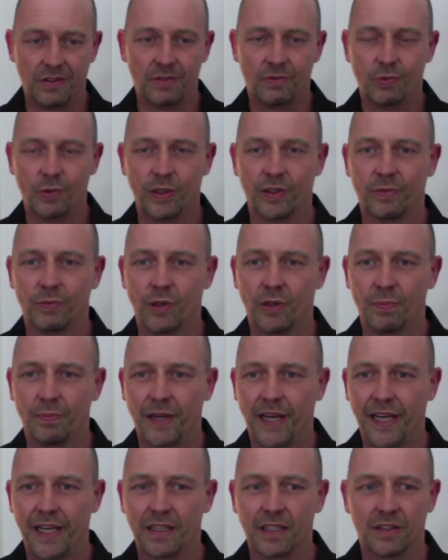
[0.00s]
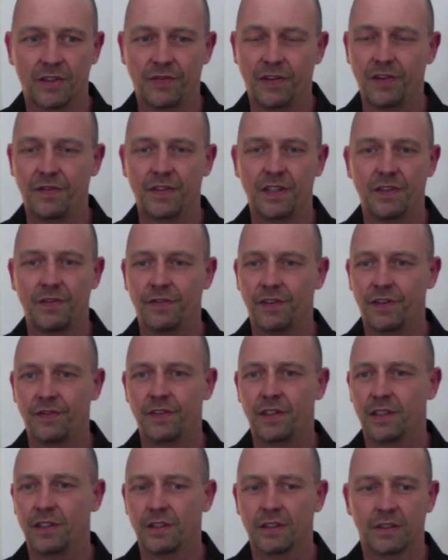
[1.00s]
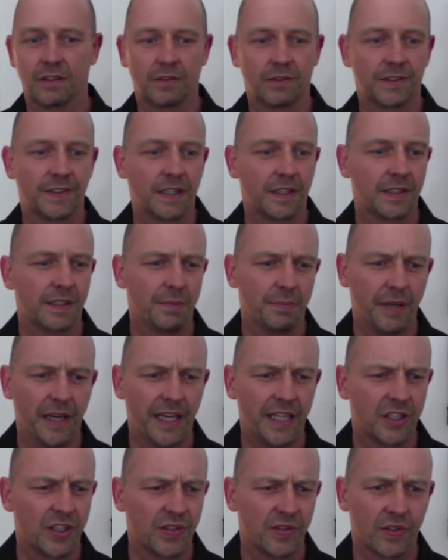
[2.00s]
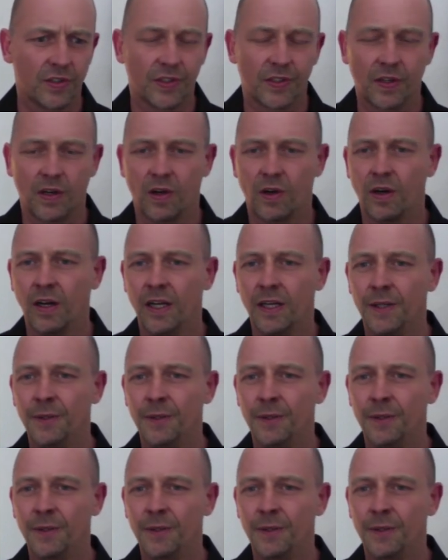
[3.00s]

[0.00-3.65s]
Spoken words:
one page, it's 50 or 60 pages or so.